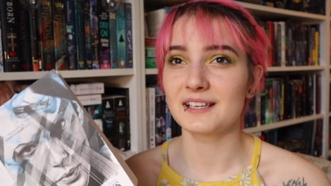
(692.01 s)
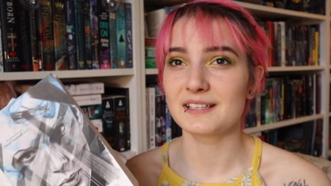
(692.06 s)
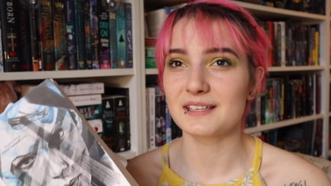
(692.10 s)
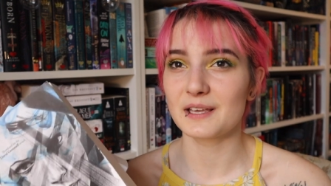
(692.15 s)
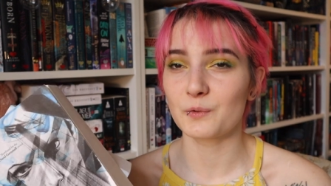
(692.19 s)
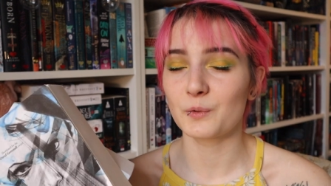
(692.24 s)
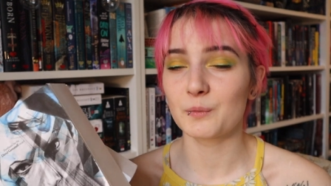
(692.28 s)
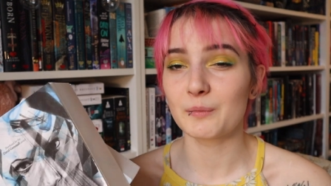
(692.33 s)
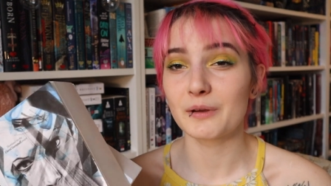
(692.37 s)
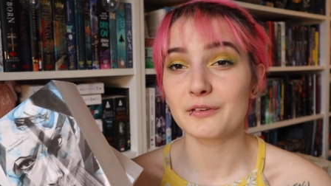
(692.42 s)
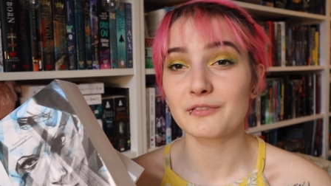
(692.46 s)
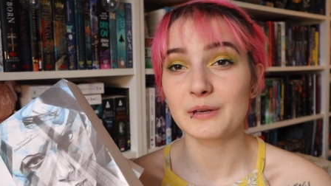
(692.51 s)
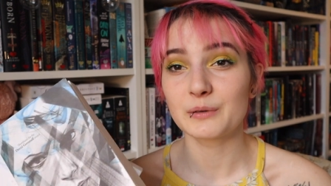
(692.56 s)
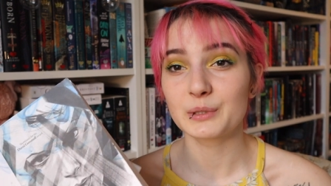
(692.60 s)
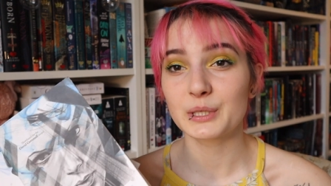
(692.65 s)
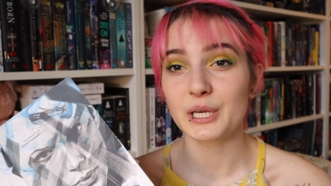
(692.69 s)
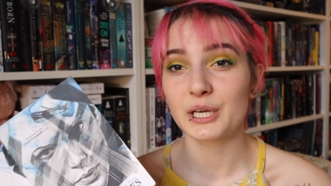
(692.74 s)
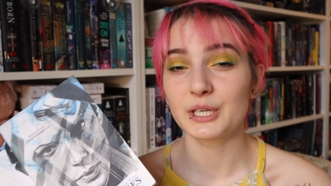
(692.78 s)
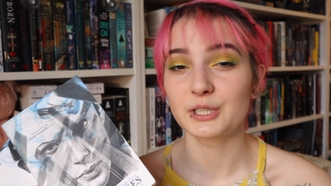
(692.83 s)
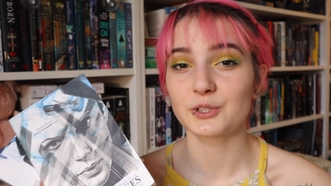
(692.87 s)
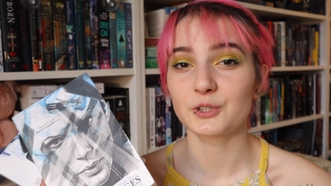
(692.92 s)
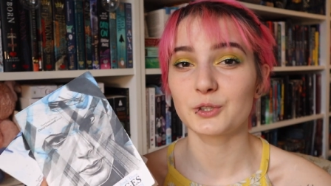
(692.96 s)
He's like one of my
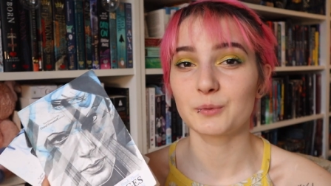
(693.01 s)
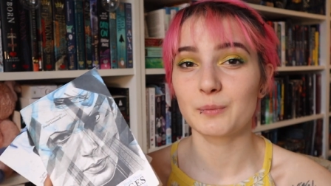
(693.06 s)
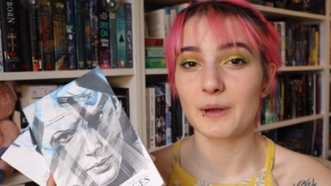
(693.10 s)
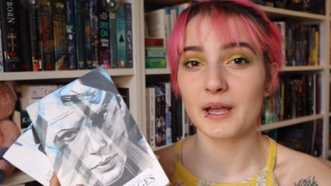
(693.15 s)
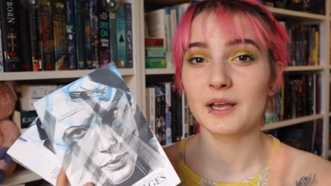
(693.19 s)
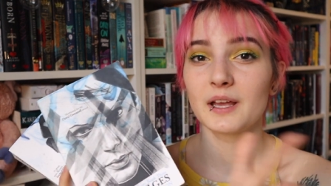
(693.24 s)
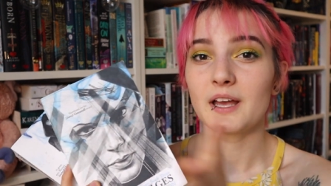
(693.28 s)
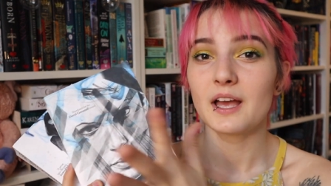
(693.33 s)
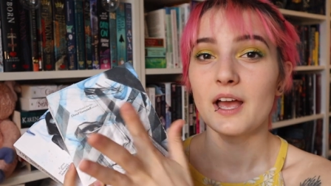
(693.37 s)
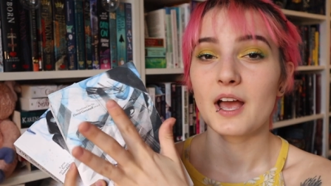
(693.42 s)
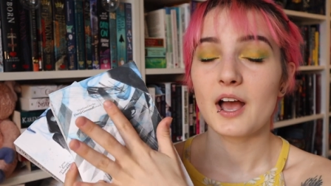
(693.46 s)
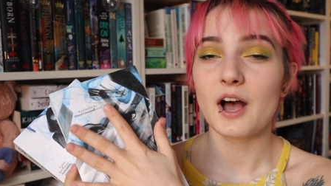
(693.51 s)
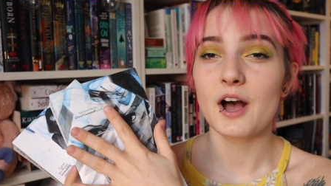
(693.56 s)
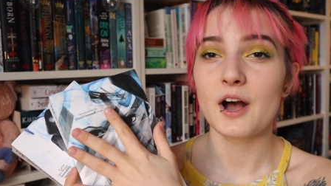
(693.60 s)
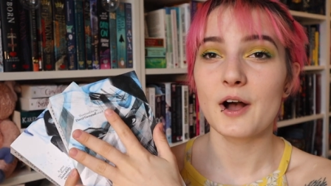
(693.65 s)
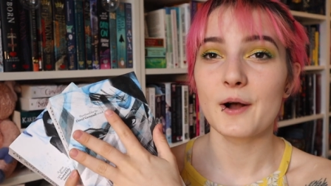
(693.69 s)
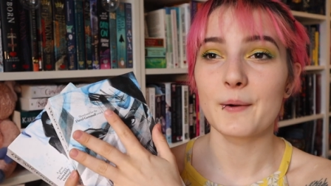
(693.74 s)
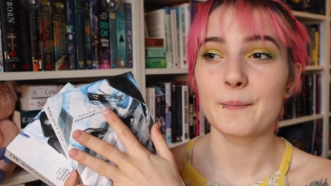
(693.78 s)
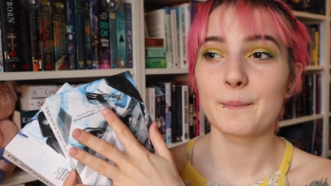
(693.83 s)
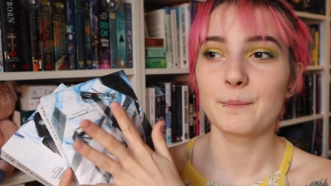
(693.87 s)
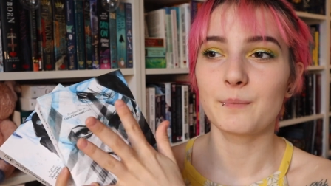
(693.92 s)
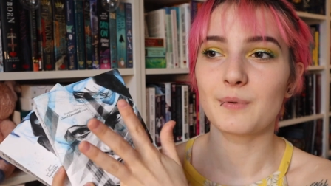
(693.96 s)
favorite character by
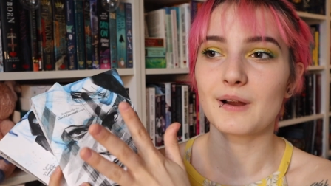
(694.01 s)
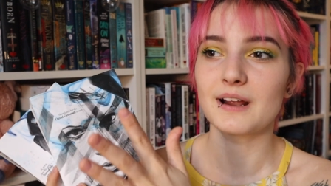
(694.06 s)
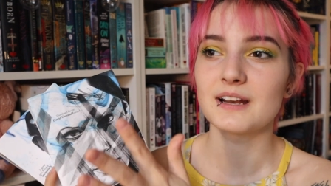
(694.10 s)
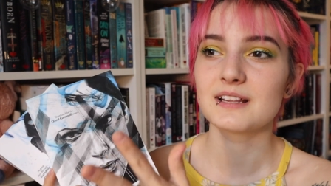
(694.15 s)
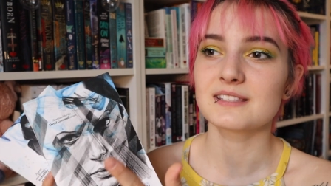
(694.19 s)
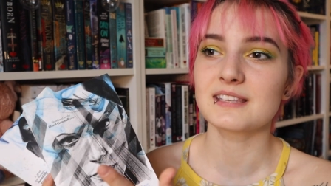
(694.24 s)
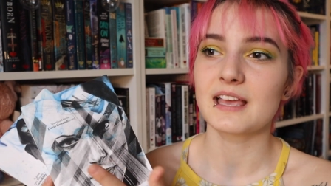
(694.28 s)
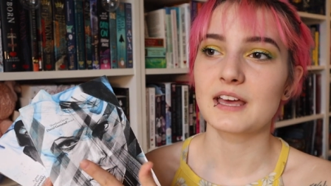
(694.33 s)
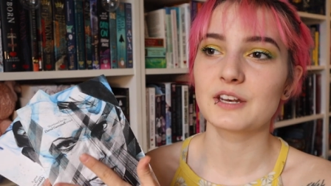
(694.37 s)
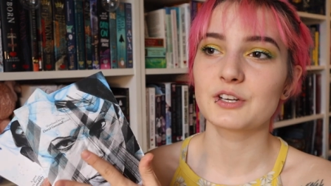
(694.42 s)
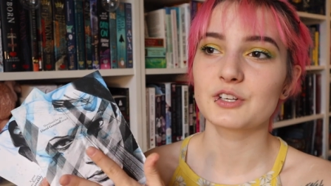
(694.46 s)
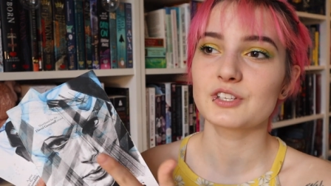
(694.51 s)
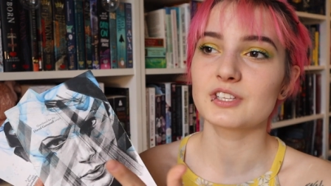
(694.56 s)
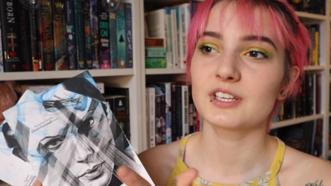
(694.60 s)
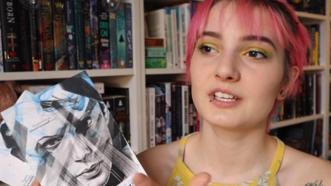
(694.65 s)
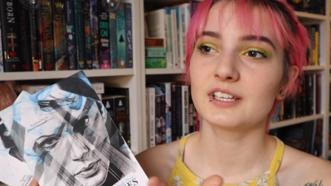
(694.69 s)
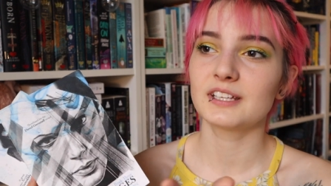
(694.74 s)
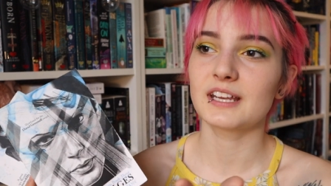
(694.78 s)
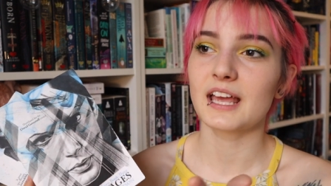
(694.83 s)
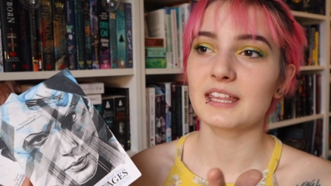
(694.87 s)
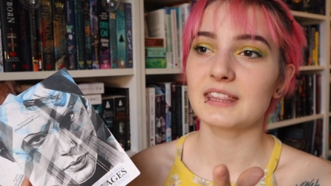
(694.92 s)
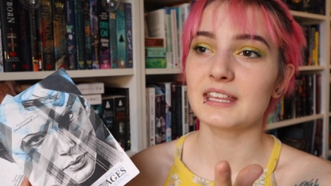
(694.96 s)
uh, Brandon Sanderson.